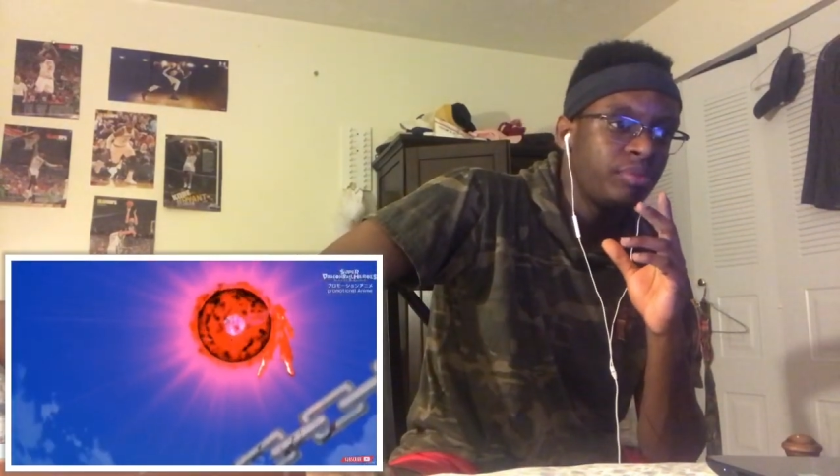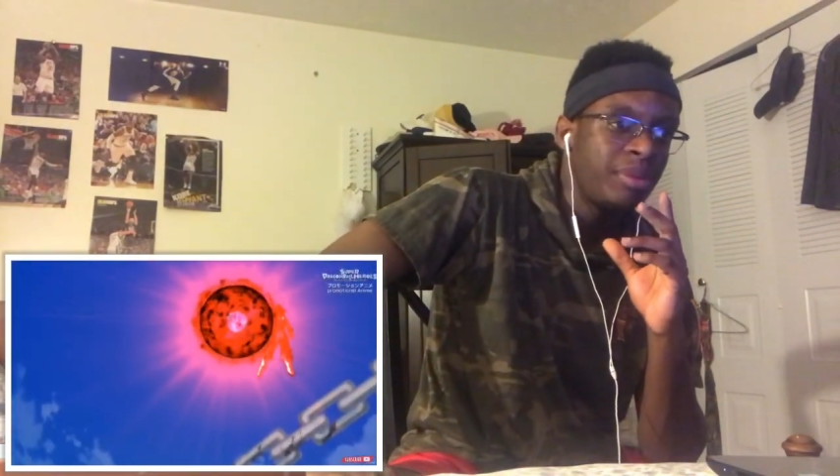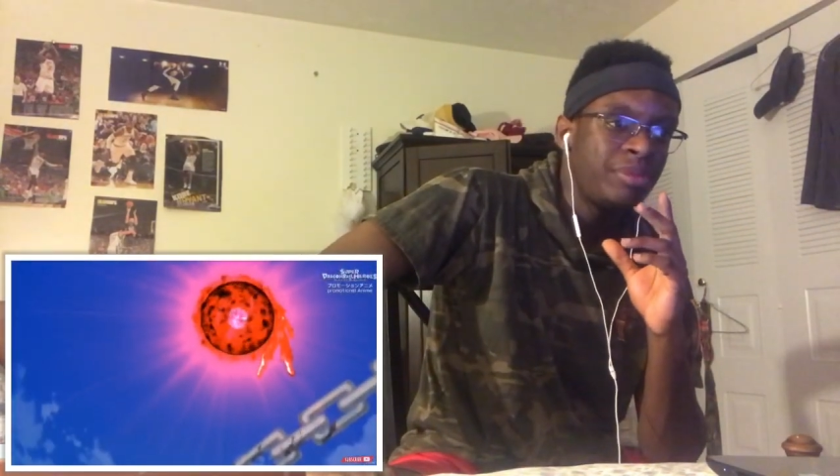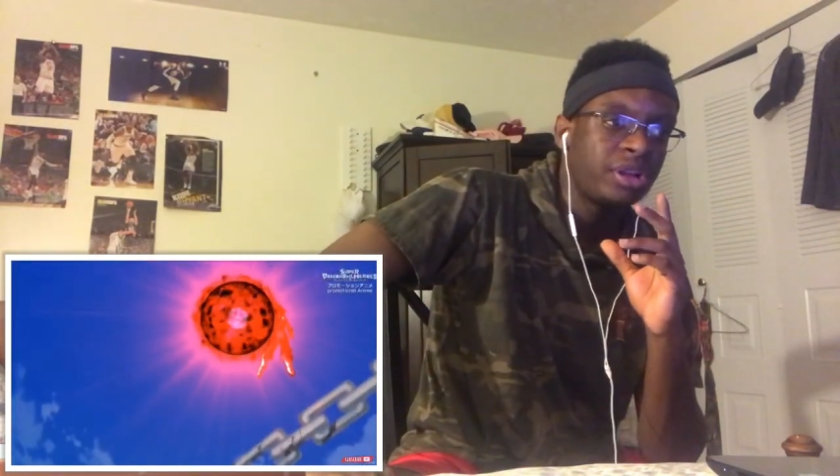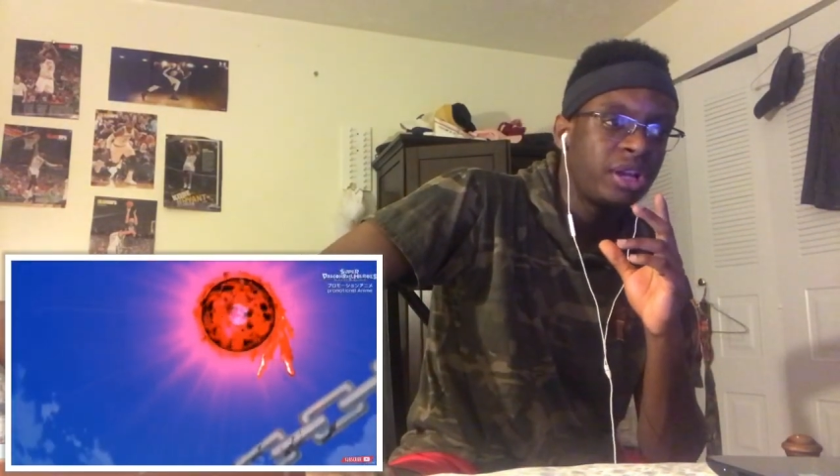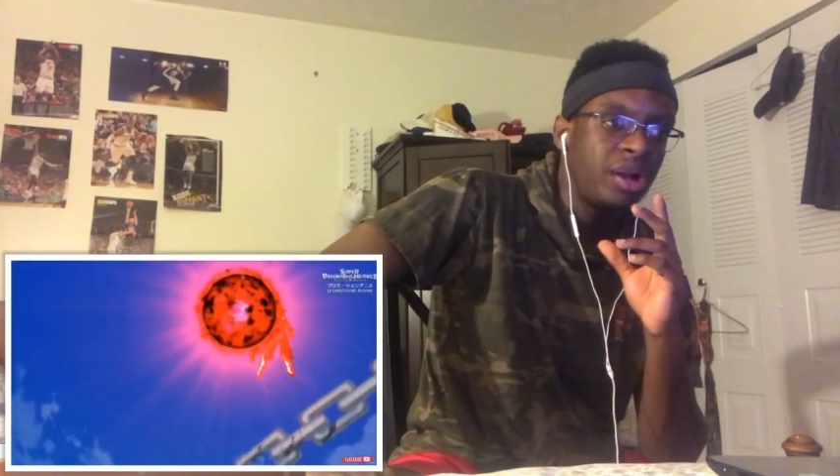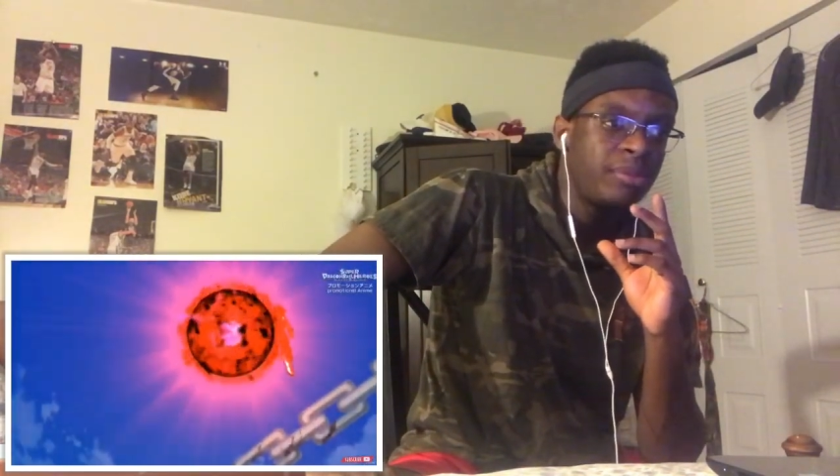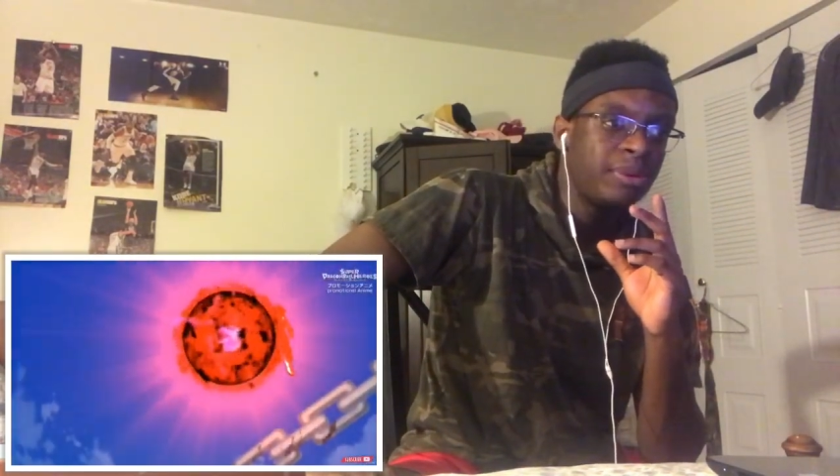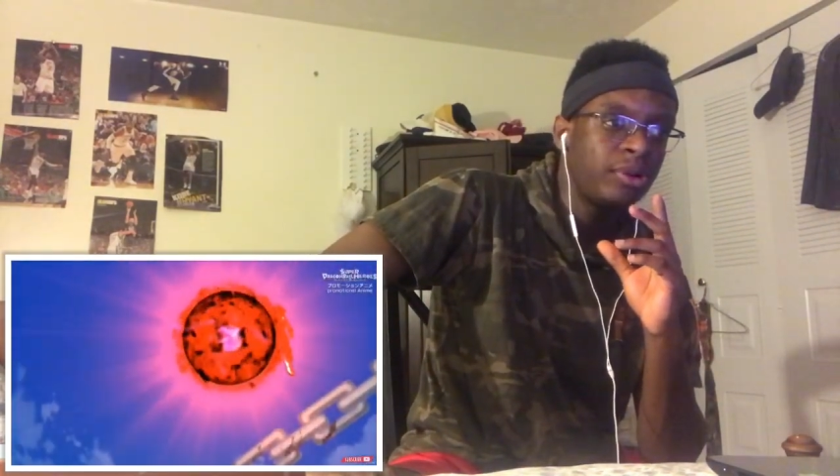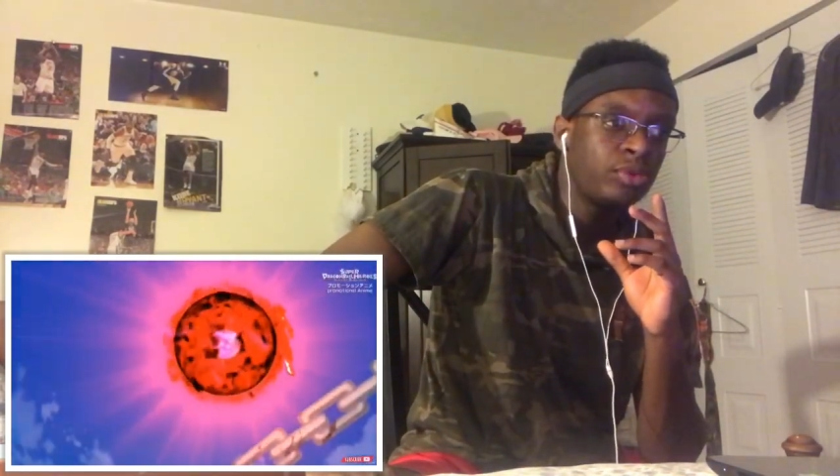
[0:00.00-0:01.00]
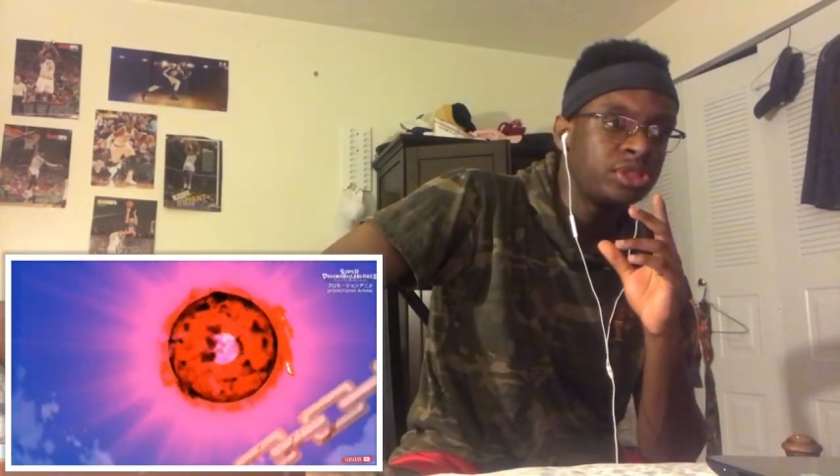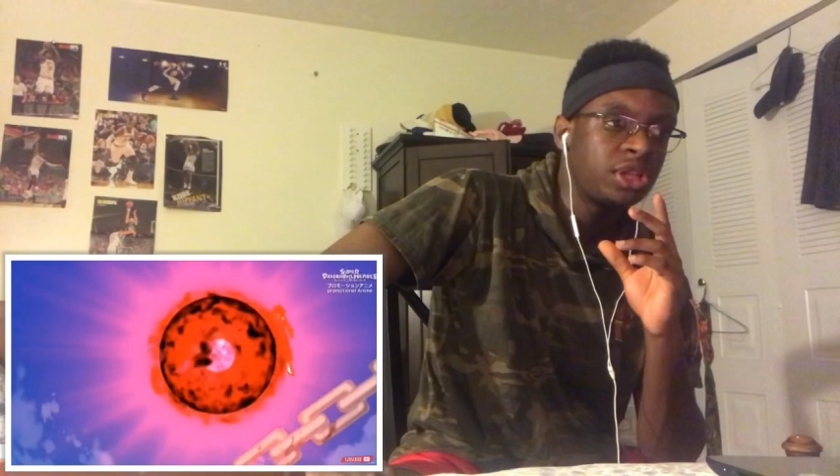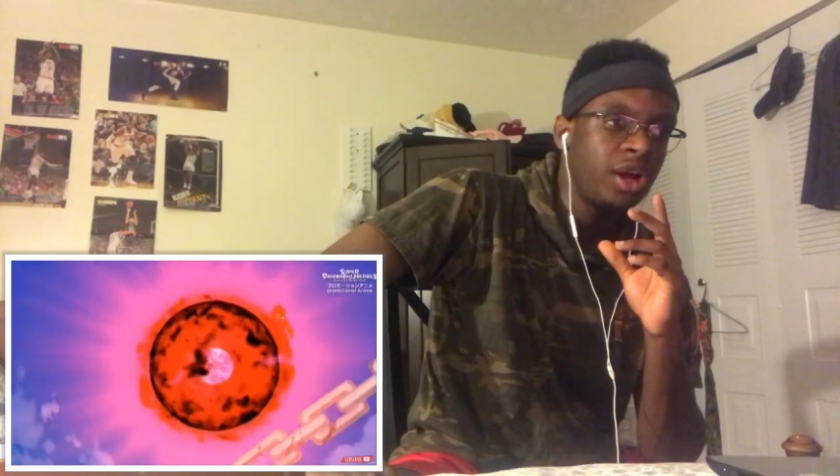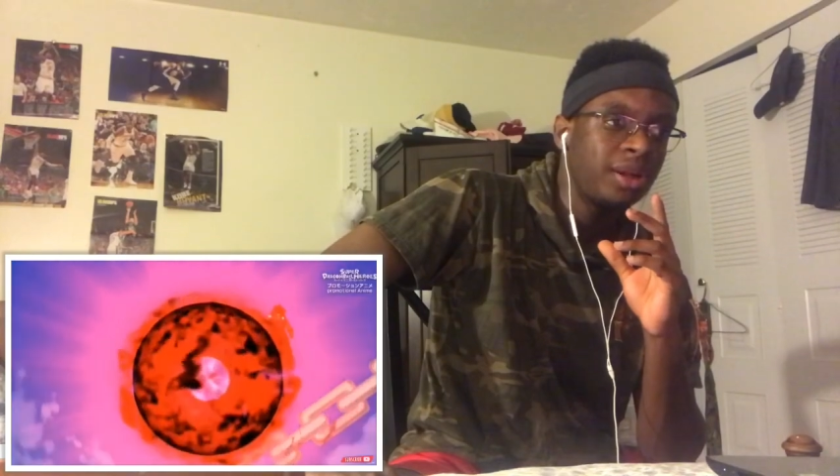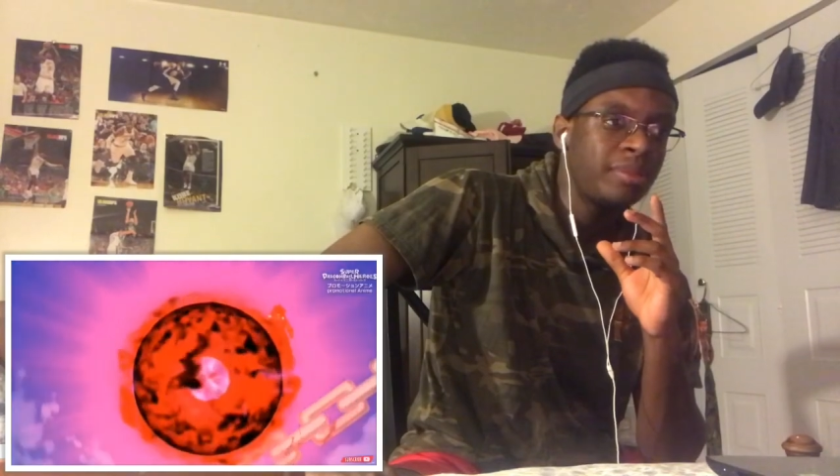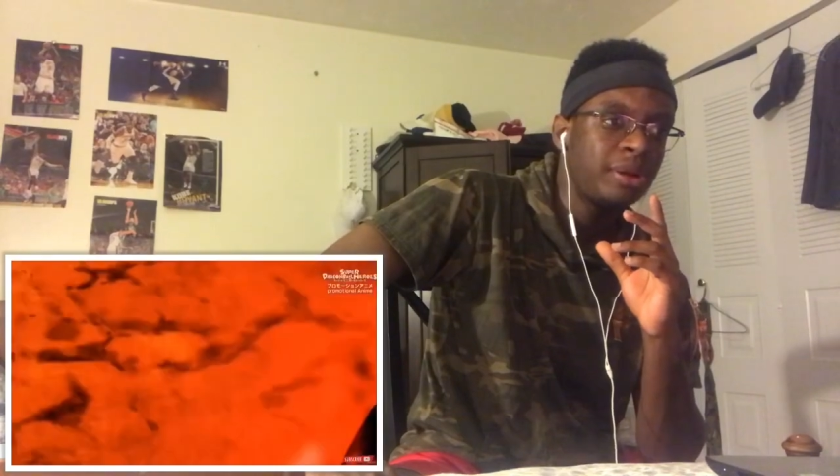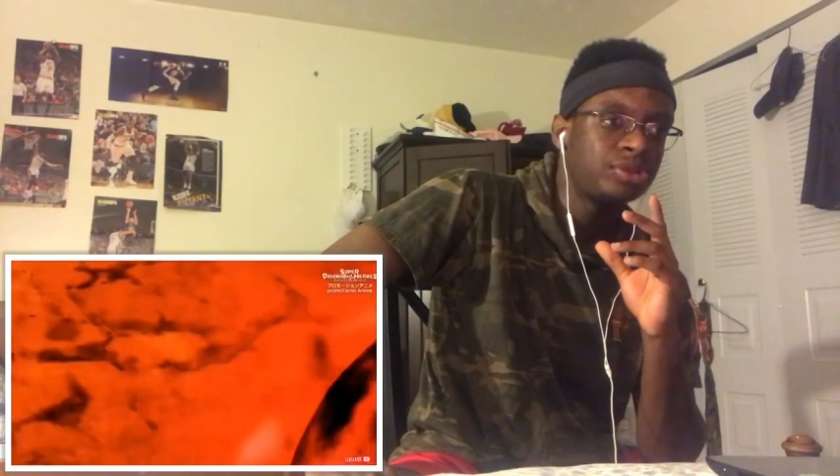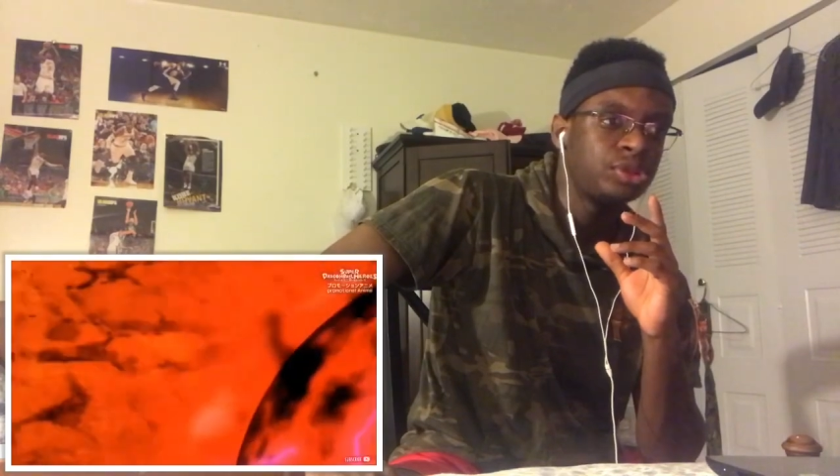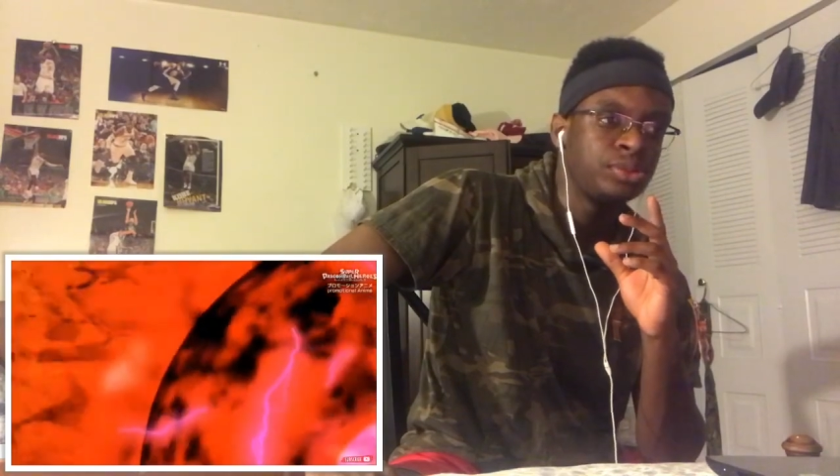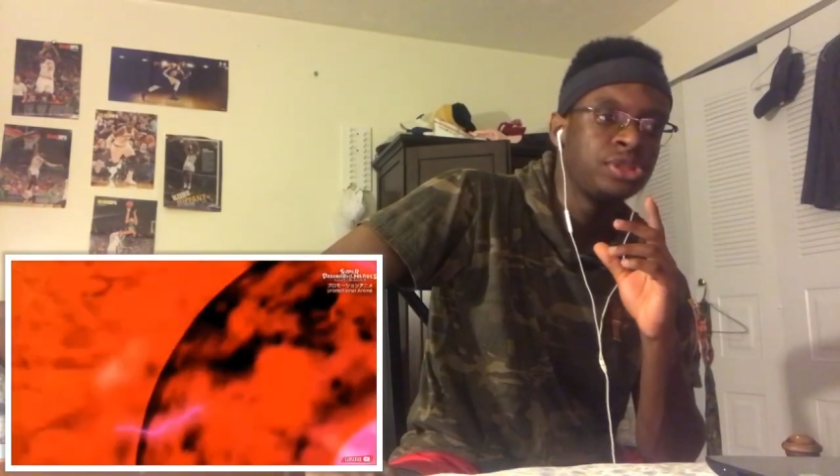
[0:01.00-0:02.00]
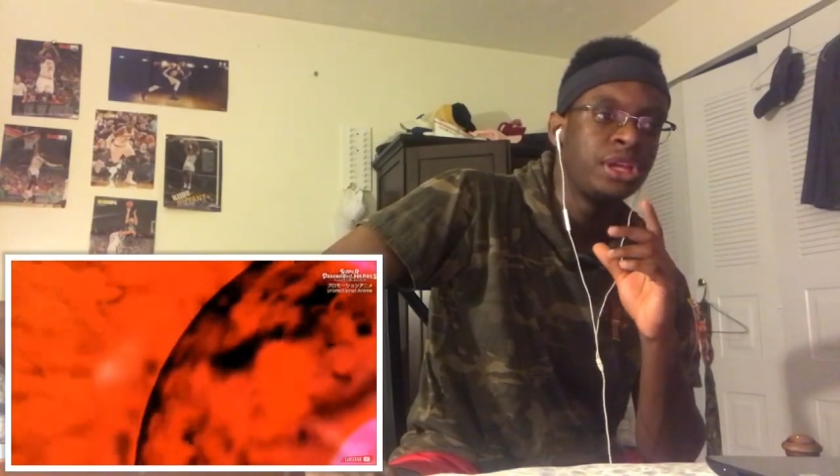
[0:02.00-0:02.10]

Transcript: remember Cumber was talking about Super